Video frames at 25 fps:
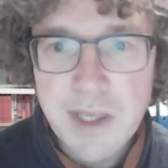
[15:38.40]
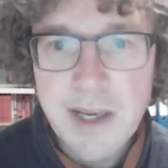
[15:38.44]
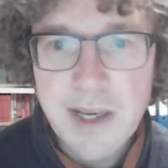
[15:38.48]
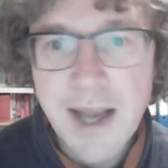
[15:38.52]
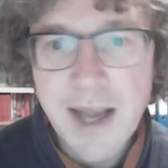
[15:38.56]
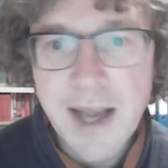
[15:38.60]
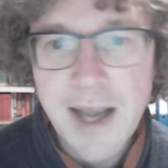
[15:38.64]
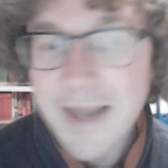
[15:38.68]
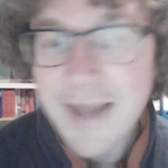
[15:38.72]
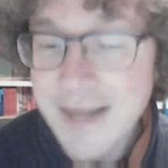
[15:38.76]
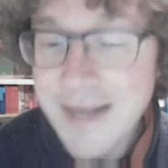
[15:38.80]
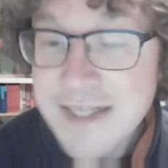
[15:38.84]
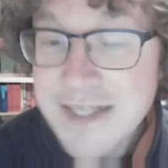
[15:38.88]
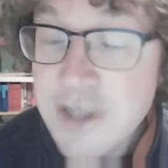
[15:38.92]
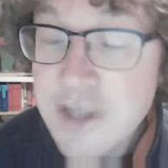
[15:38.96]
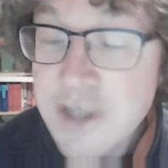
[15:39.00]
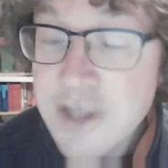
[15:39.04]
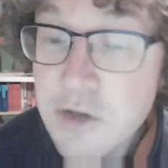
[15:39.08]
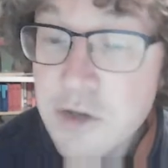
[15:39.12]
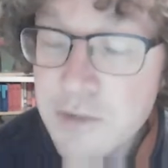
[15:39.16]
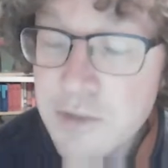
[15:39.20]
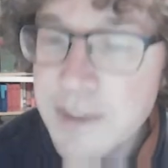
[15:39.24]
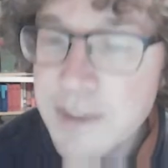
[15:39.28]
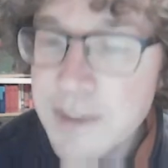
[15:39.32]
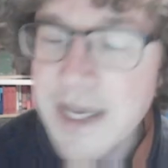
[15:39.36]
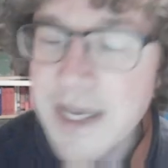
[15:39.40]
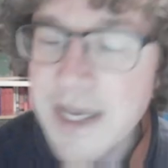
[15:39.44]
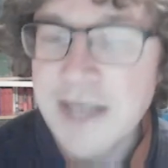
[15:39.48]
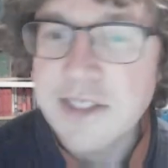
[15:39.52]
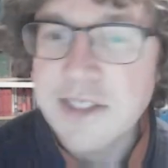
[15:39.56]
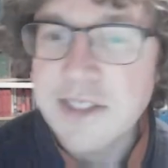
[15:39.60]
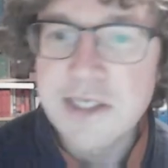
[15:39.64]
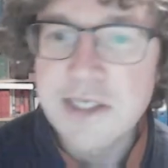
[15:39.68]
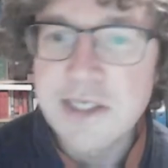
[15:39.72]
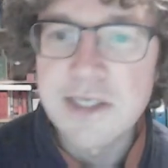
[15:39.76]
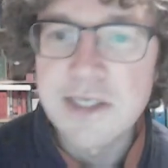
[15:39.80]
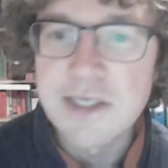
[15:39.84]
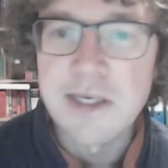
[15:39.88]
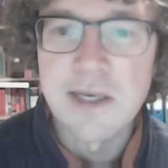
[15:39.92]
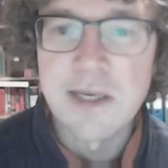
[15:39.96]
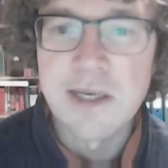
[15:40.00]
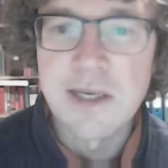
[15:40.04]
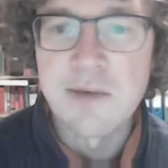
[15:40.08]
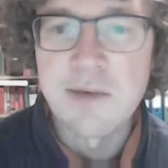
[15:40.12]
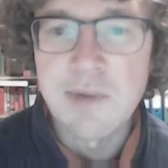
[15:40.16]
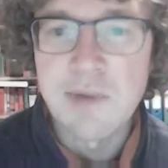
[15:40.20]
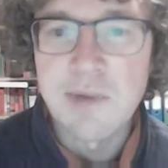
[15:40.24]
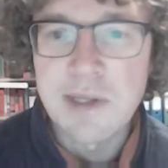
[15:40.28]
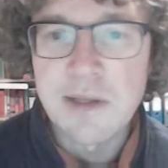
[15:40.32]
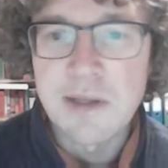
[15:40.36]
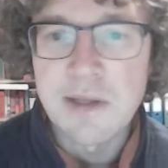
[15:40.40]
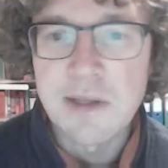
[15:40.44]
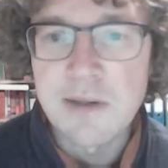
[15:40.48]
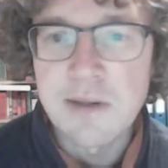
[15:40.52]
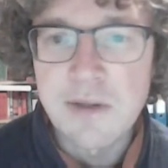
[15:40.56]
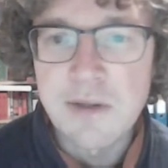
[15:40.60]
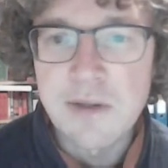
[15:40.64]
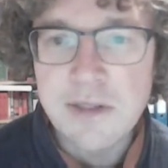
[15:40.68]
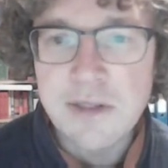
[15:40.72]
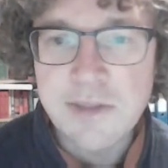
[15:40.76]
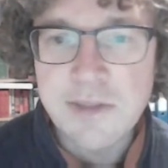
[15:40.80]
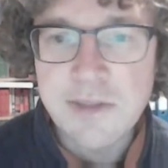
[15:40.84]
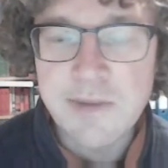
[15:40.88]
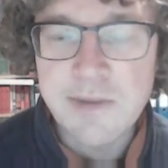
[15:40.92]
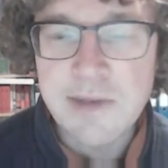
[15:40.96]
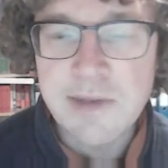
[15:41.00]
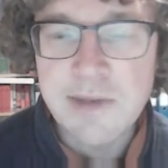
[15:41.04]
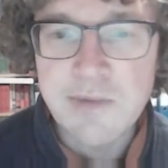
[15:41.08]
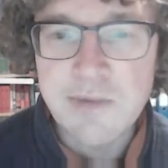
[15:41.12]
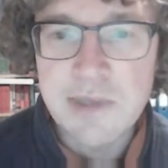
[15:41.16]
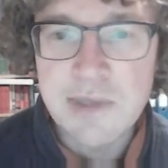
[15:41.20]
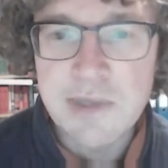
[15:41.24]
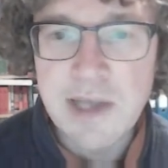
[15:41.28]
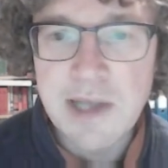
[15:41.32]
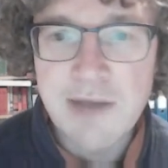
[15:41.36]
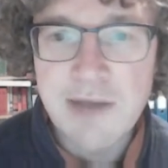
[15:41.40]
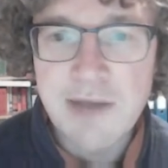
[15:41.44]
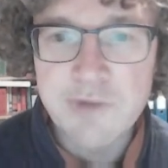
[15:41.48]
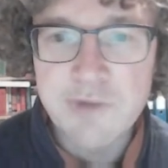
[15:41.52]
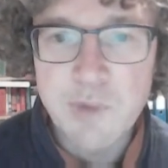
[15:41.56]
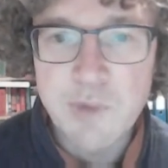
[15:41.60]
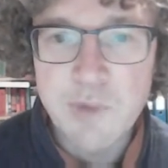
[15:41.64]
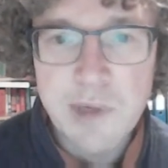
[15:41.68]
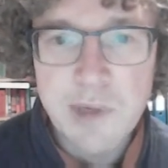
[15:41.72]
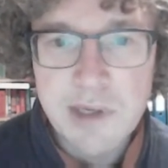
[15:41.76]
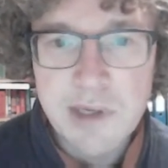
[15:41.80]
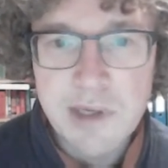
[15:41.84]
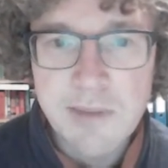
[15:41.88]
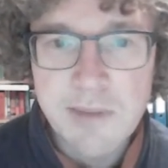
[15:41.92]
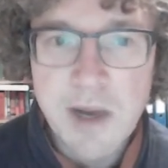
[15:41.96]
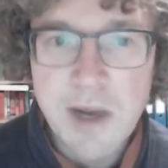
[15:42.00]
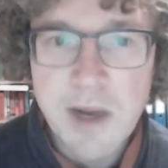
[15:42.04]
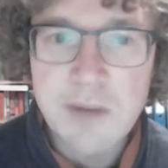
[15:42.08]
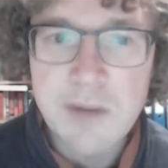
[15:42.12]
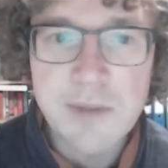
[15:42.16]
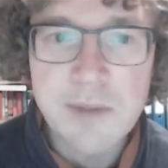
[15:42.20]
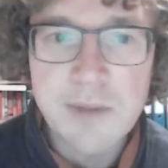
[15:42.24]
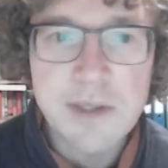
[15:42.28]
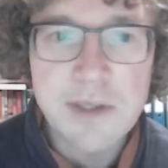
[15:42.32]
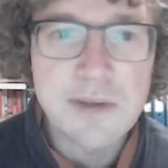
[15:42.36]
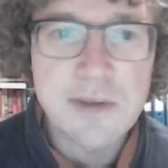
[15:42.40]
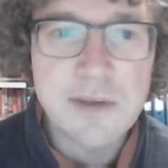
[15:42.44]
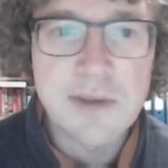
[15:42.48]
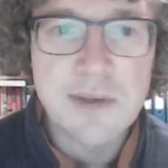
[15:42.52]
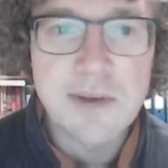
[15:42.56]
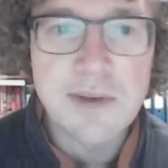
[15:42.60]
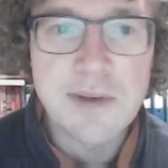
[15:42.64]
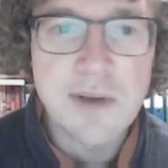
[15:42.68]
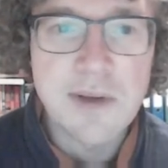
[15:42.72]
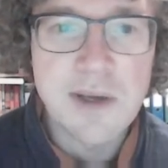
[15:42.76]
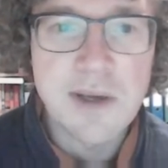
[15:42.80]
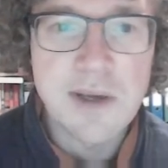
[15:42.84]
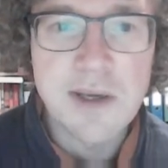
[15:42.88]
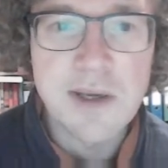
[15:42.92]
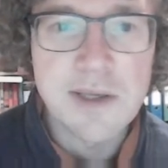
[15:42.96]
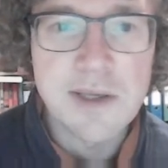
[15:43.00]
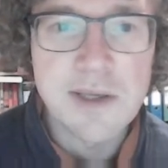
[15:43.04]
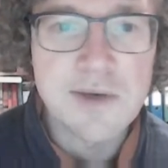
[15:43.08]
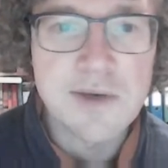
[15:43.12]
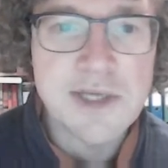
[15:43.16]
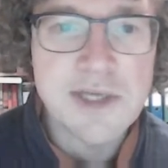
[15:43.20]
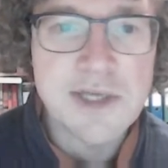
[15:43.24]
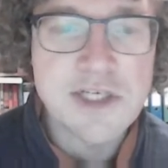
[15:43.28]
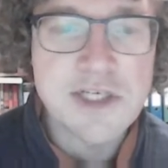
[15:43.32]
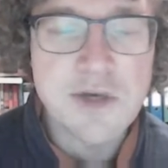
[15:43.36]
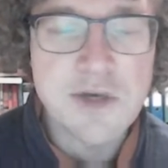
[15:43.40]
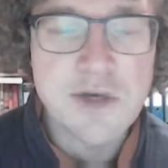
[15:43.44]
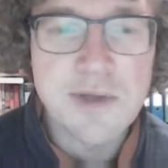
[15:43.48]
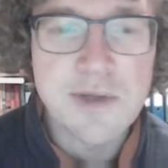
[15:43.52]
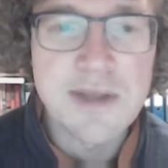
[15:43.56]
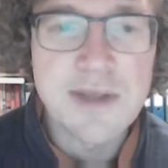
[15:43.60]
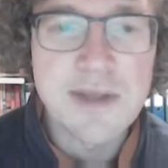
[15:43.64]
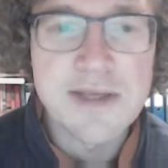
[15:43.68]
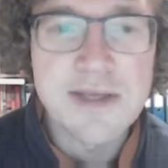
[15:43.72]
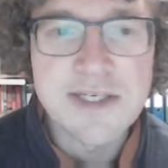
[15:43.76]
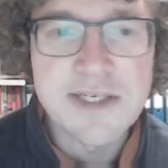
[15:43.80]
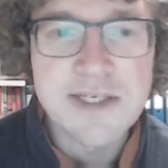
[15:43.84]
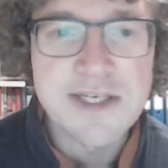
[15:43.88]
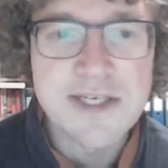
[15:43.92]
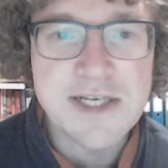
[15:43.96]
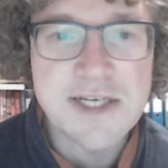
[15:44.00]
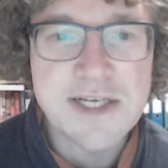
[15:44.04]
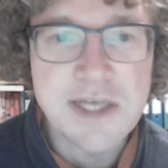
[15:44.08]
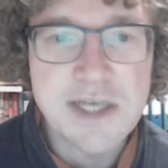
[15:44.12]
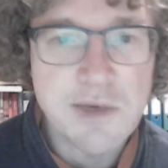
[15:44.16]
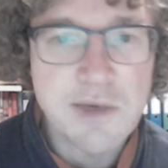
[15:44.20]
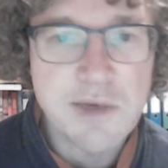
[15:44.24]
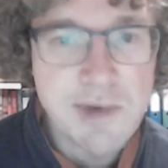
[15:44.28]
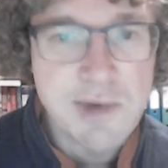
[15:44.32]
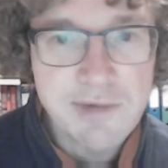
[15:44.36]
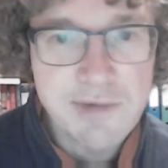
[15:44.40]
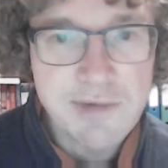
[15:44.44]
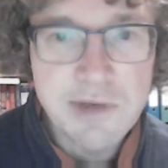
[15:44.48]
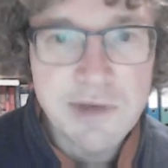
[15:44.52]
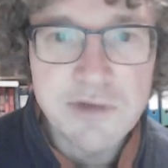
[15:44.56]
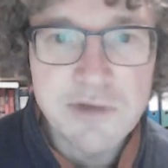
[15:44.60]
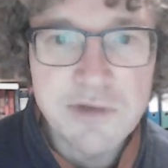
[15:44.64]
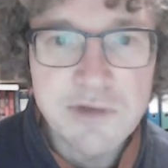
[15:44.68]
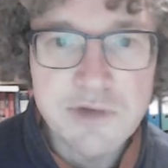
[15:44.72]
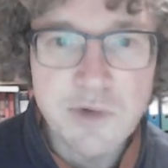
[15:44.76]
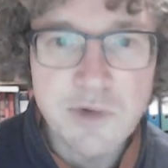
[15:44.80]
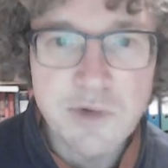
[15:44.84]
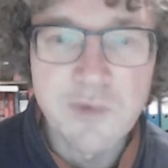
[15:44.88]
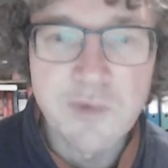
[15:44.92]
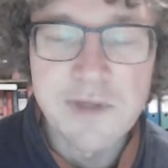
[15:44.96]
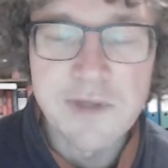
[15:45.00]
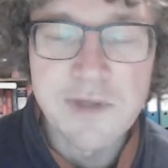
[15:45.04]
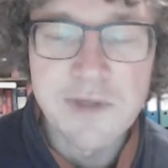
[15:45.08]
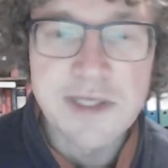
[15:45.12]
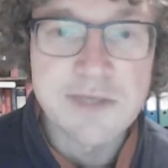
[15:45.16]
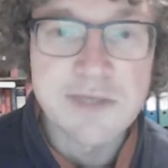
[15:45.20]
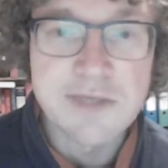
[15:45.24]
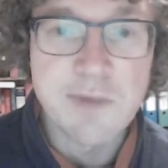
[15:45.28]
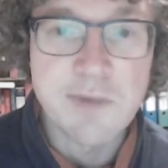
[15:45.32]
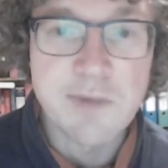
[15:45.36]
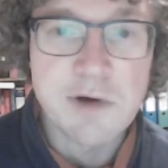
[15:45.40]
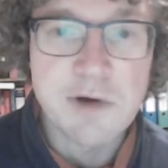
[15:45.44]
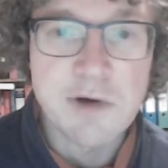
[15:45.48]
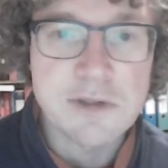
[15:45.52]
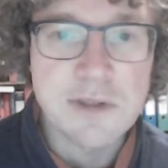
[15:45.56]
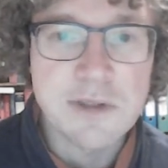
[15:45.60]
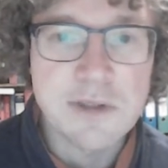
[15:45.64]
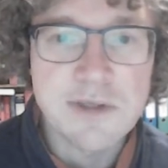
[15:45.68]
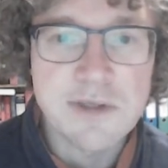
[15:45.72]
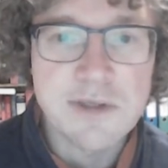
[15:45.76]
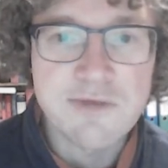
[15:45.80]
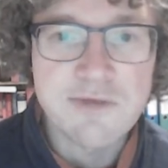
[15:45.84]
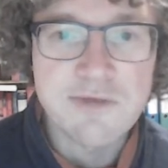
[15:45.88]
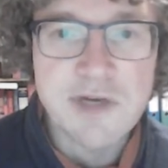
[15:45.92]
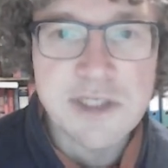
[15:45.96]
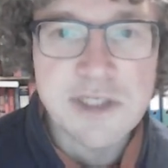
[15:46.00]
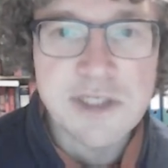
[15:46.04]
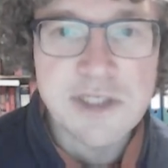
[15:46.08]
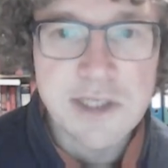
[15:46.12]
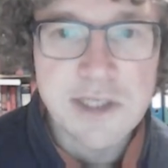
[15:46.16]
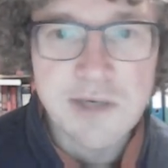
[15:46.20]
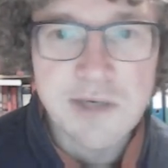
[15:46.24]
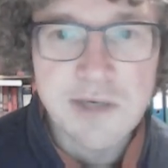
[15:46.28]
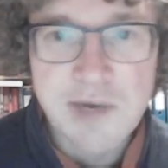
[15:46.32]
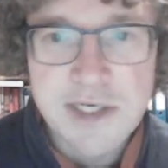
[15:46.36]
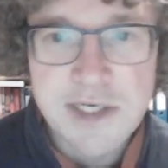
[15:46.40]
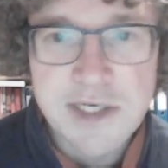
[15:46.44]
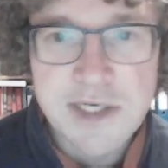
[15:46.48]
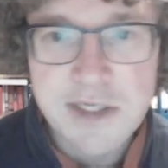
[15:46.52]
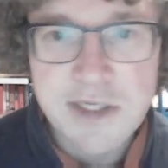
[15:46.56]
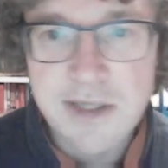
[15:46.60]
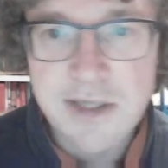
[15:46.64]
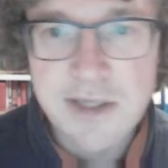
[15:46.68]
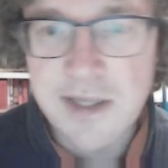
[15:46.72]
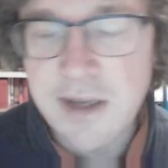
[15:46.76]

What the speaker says: And that's going to be actually, well, not something we have to worry about, but you can show that this is actually equivalent to solving this partial differential equation